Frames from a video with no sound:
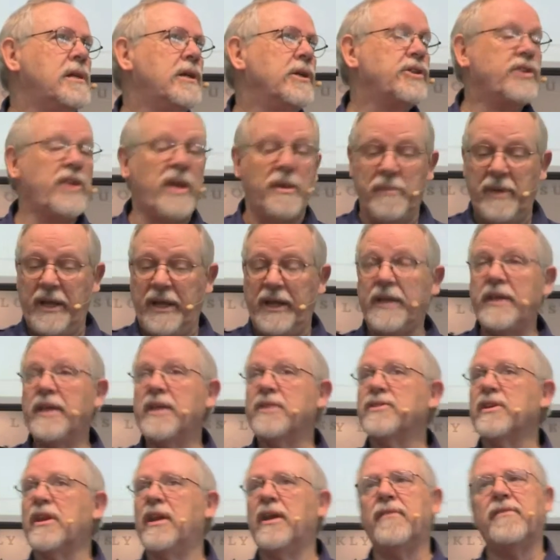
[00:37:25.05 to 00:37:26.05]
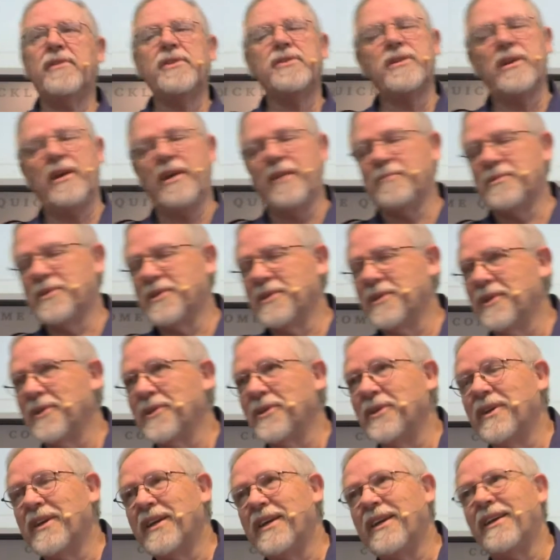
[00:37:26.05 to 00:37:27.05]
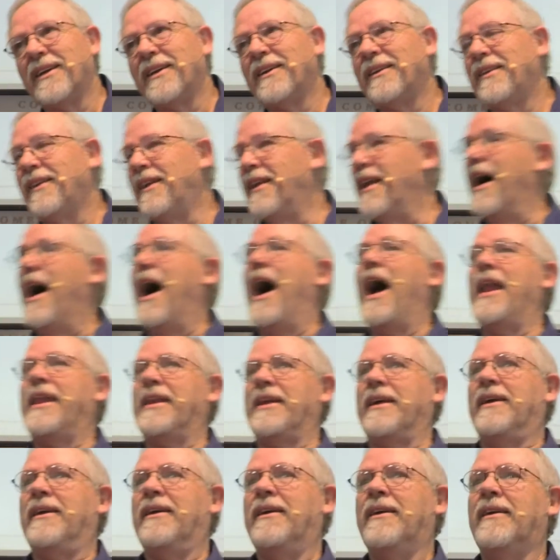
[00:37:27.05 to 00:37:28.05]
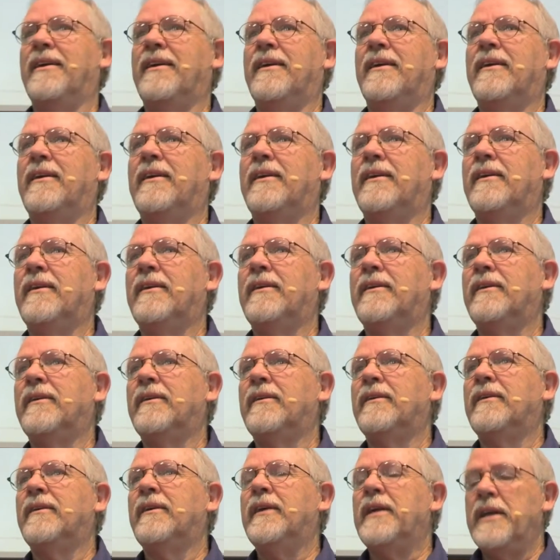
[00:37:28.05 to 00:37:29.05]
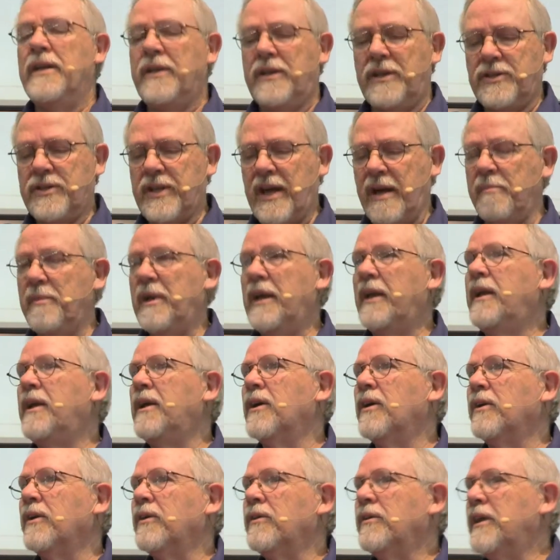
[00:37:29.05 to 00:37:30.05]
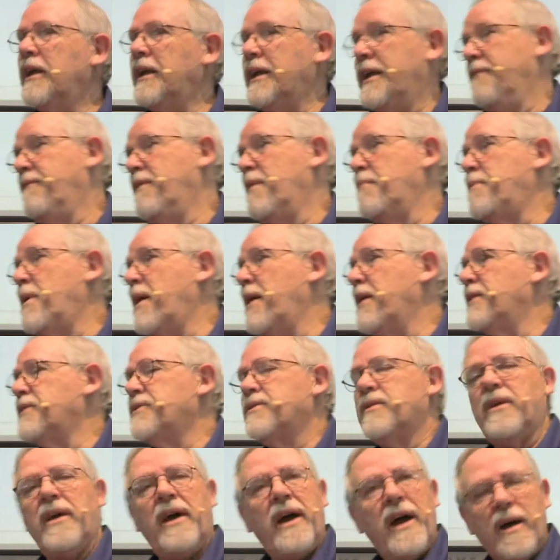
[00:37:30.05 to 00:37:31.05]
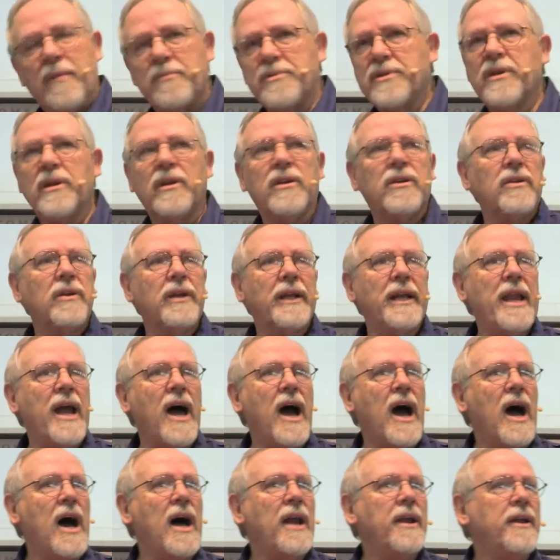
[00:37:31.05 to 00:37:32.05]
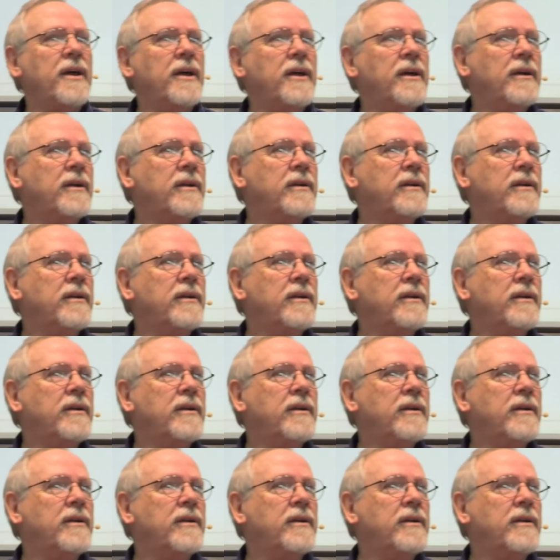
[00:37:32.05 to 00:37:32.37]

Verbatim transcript: Does that mean He doesn't love us? Absolutely not. Does that mean He'll give up on us? Absolutely not.